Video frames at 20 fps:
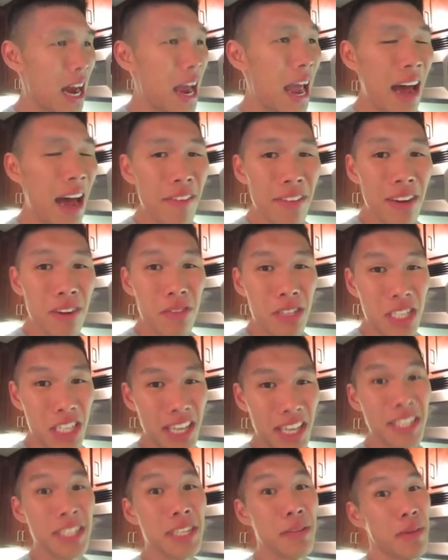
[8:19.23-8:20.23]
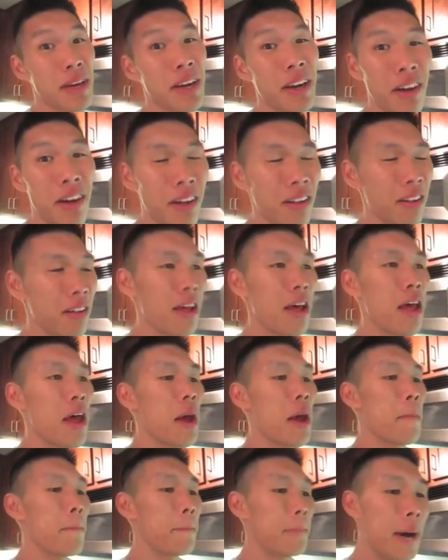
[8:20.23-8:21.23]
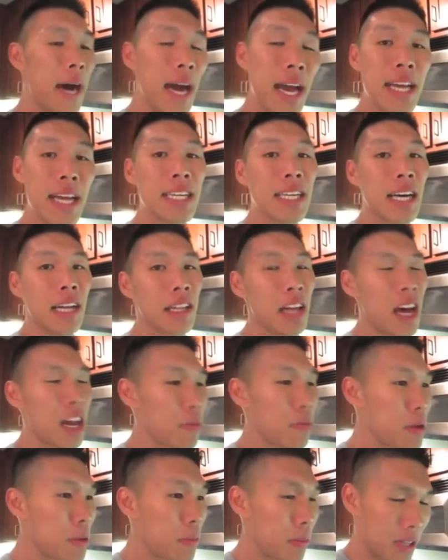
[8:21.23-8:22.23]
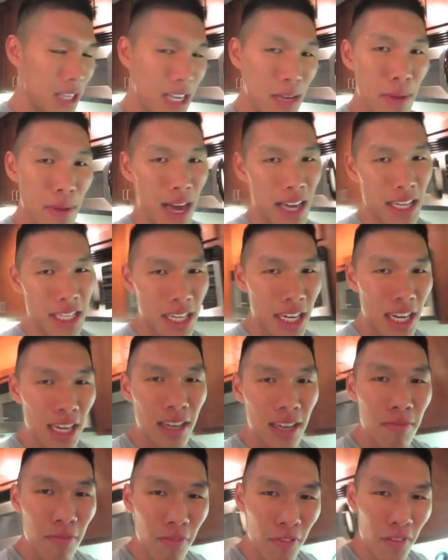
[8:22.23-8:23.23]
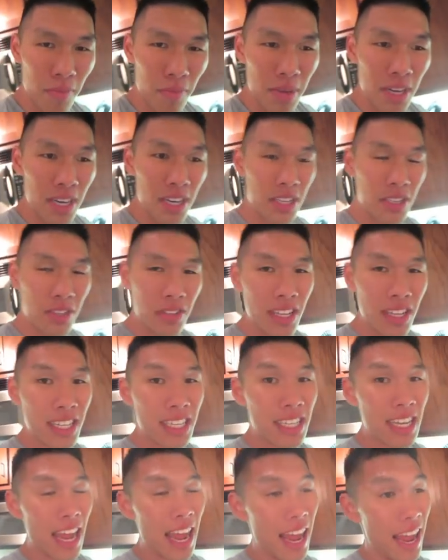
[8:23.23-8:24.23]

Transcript: I haven't changed them at all, but a lot of people keep asking for me to do this,